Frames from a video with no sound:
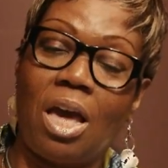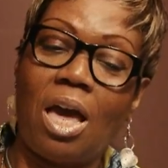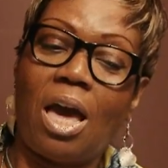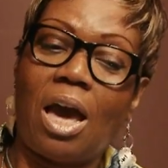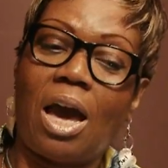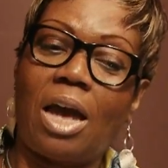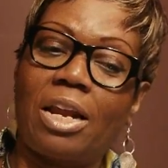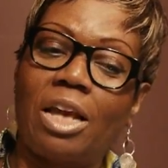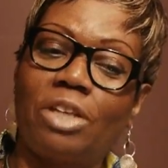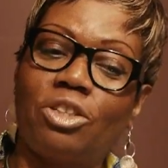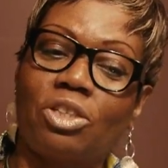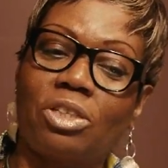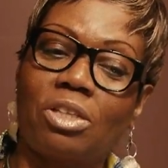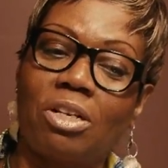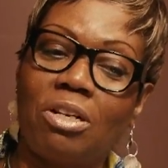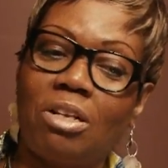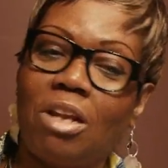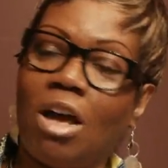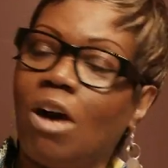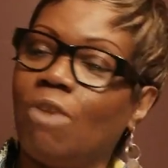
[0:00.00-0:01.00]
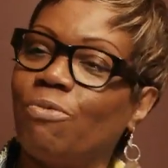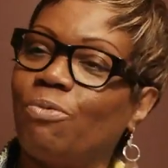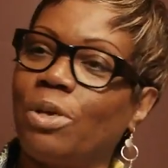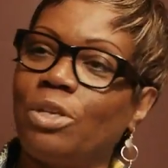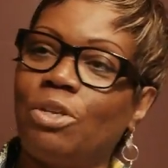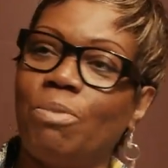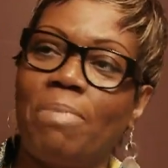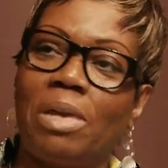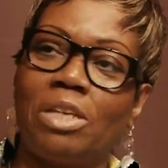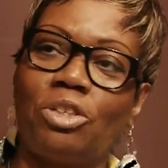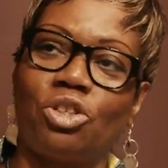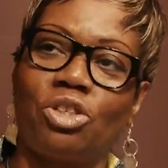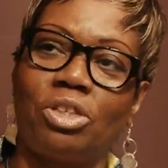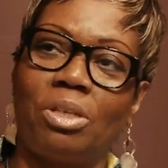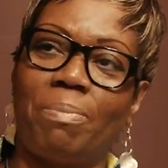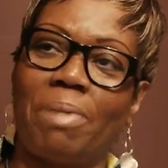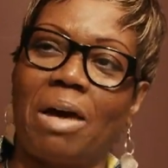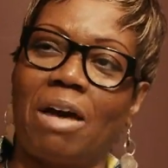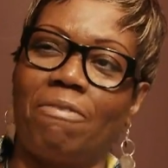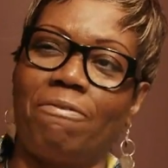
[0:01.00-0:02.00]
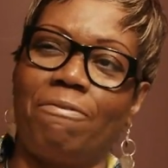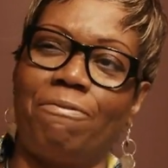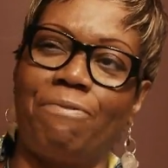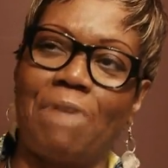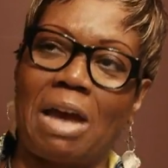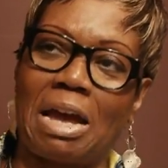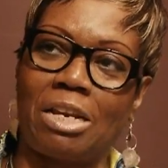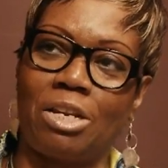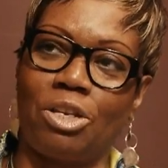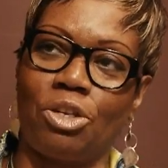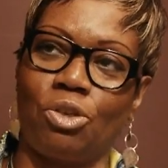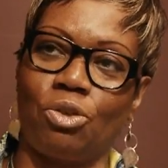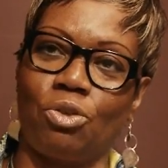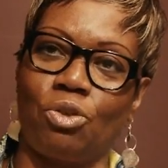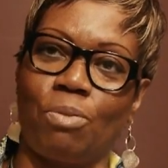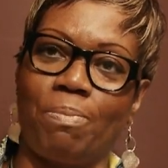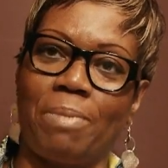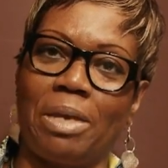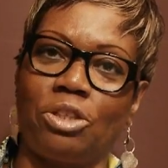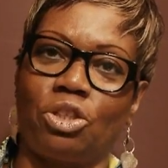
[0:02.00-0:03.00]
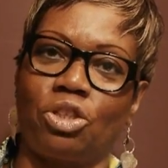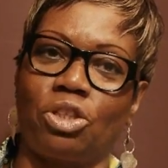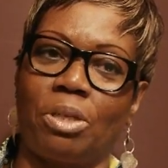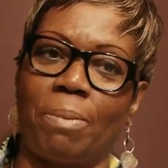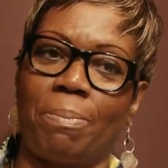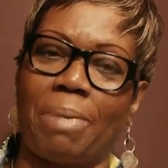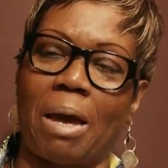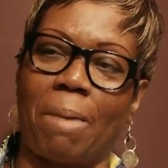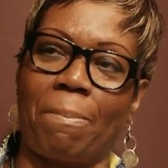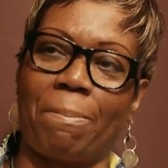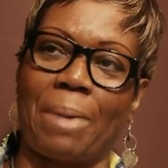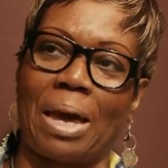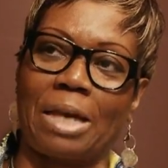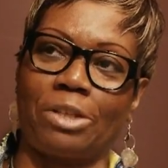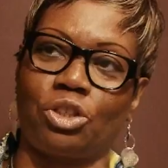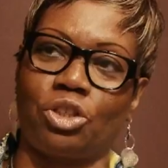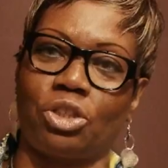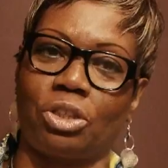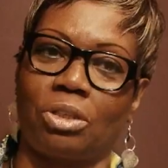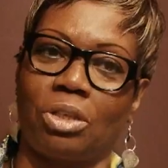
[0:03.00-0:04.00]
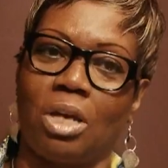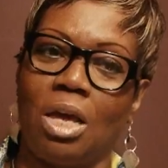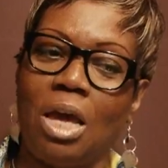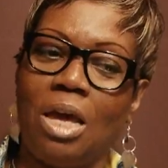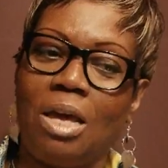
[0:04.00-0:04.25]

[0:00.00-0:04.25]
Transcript: And I just love when you mention about value, you mention about passion,